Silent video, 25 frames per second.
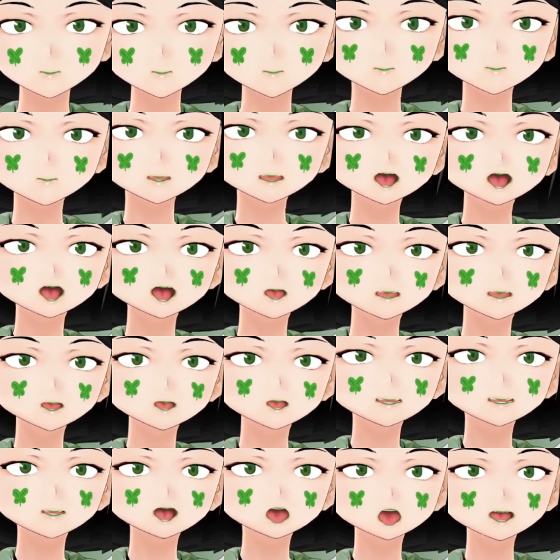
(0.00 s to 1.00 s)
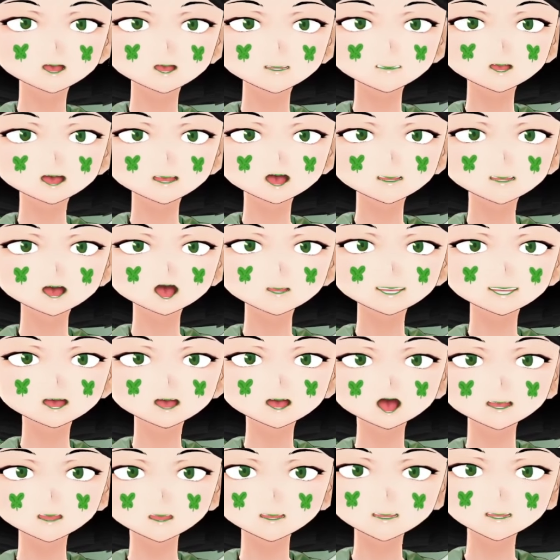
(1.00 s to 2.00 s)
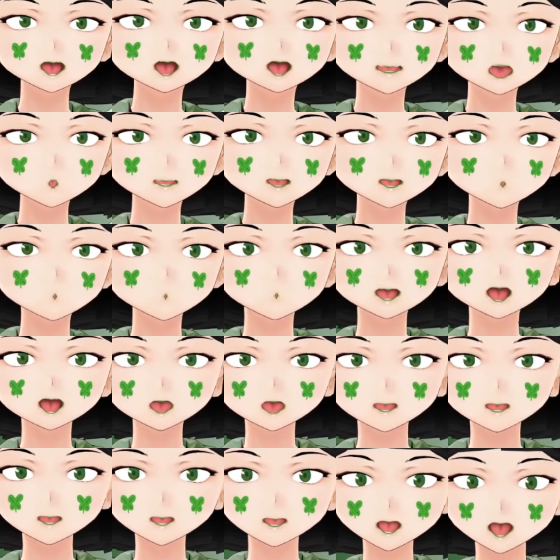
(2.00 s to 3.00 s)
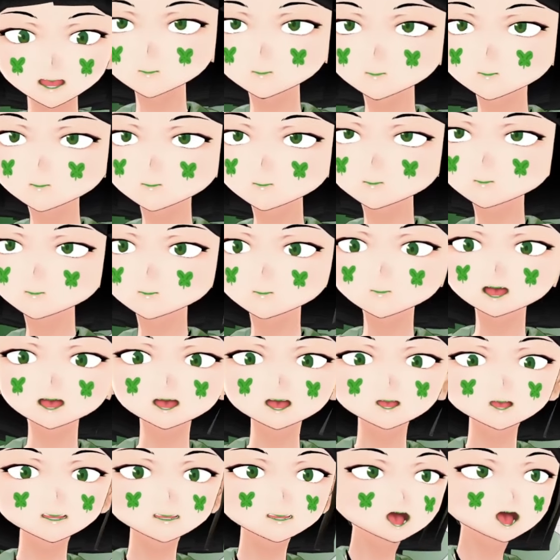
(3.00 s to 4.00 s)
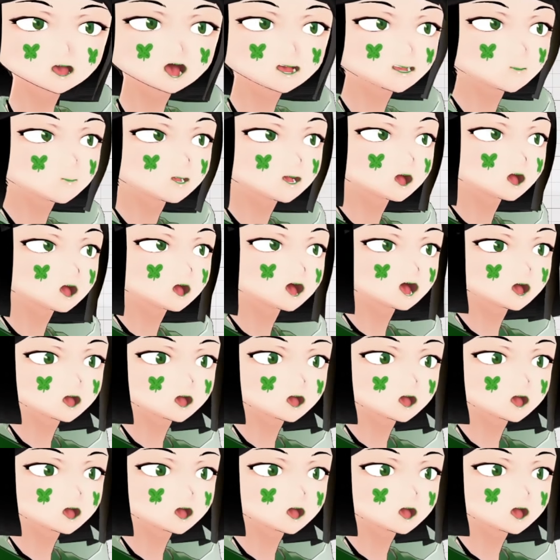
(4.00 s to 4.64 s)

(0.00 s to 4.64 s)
rather than focusing on the fact that you're not where you want to be yet. And I think the ultimate point that I'm